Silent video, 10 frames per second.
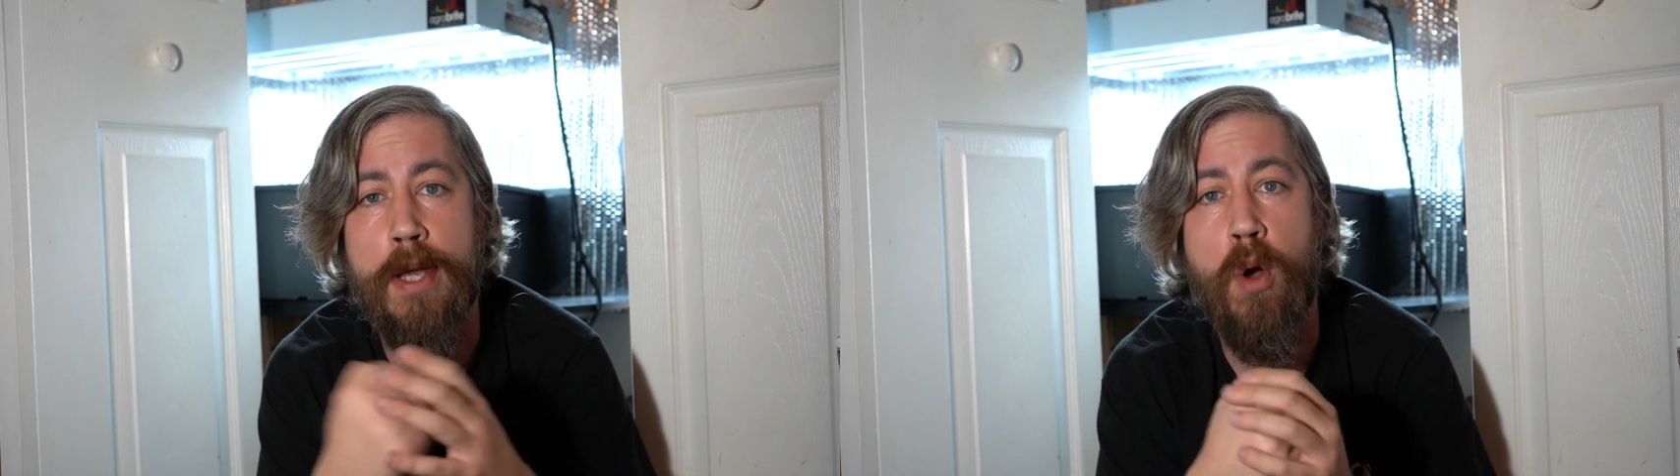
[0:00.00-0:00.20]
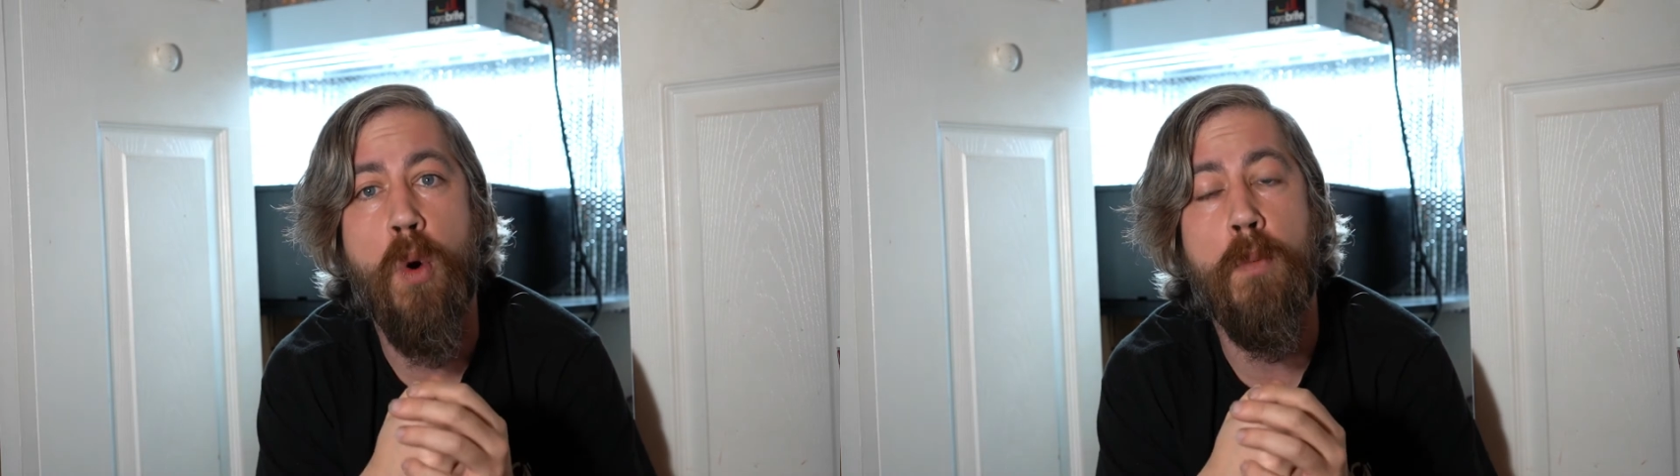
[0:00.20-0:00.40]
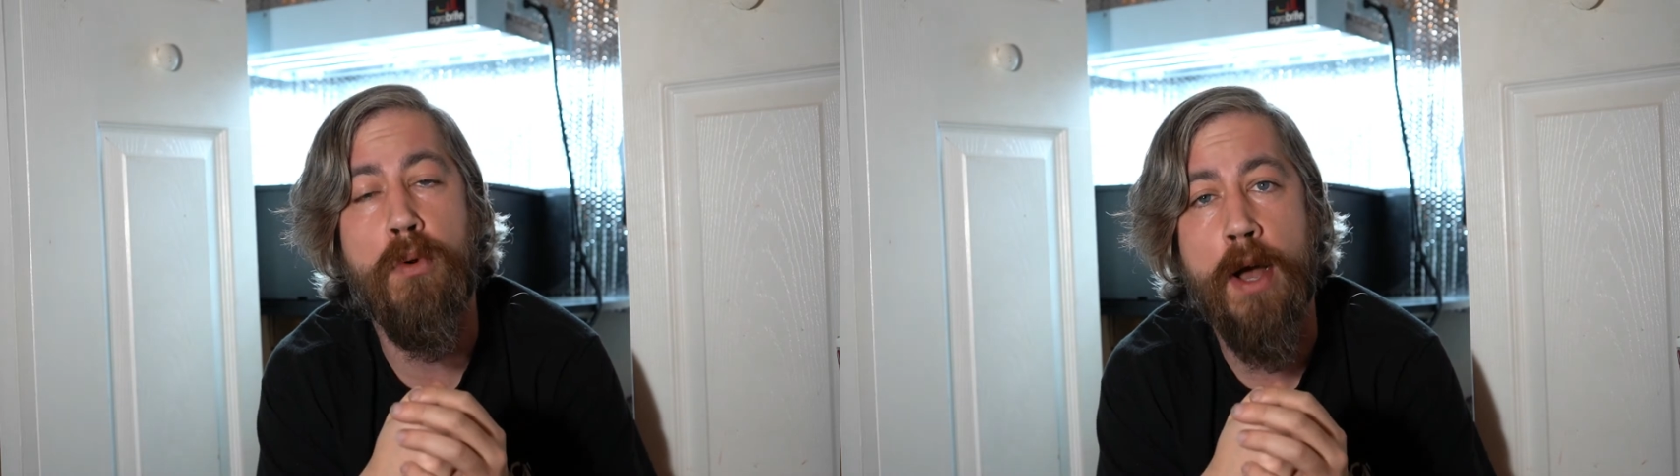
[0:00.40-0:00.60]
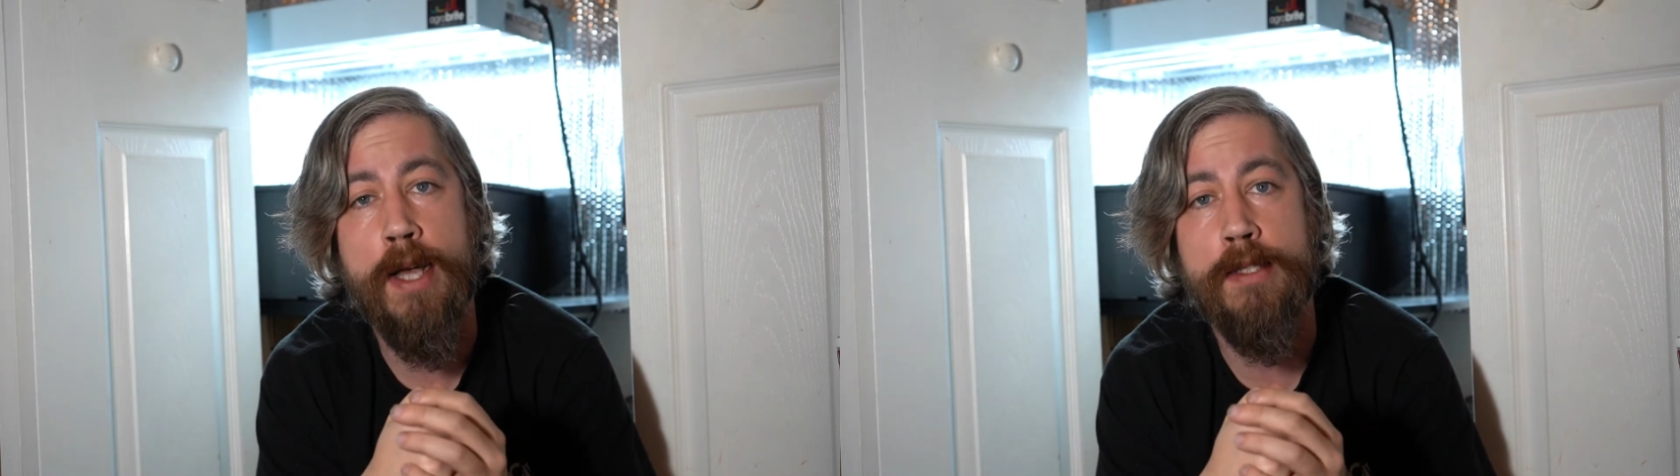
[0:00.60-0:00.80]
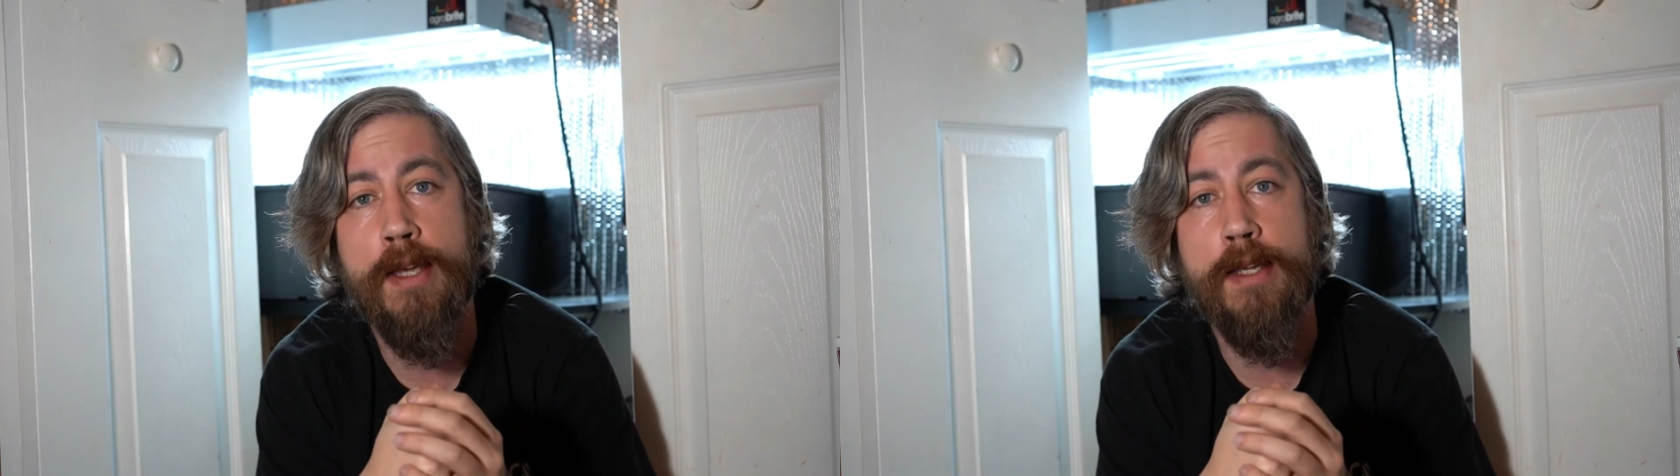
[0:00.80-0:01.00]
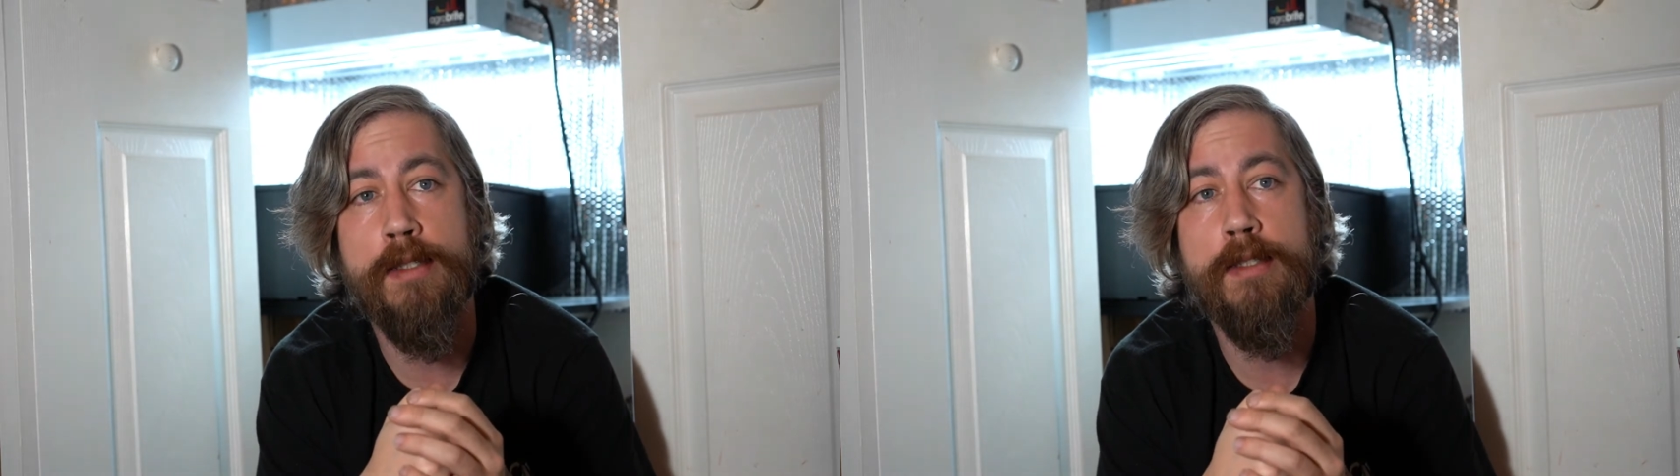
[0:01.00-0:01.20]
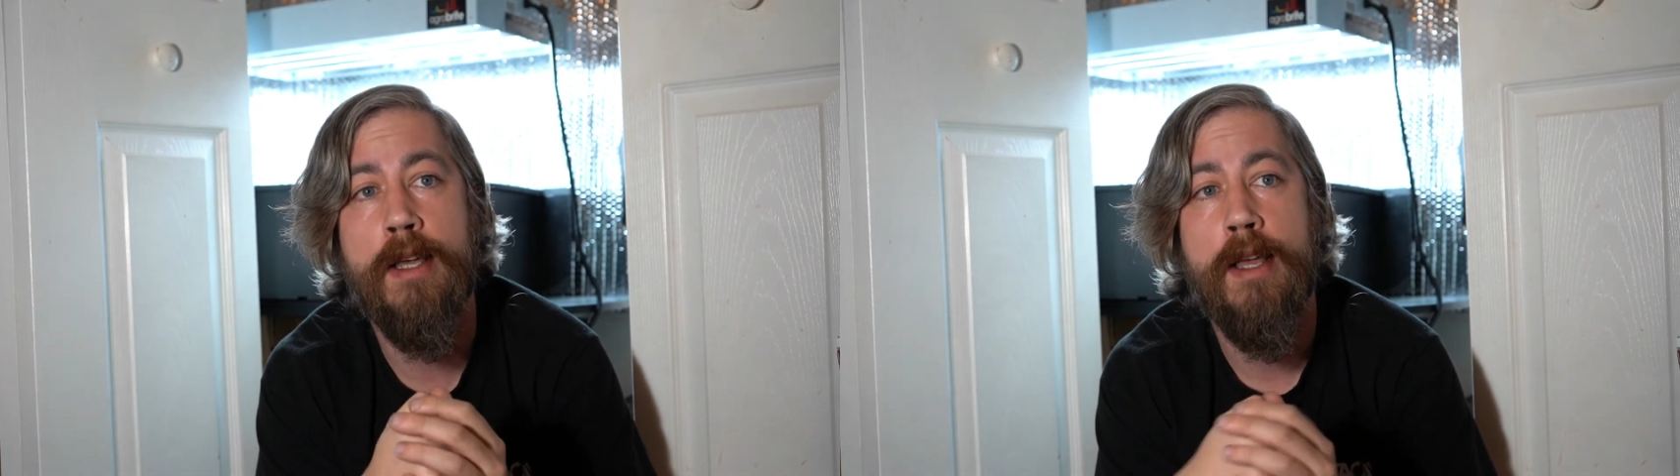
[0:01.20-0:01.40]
my whole process.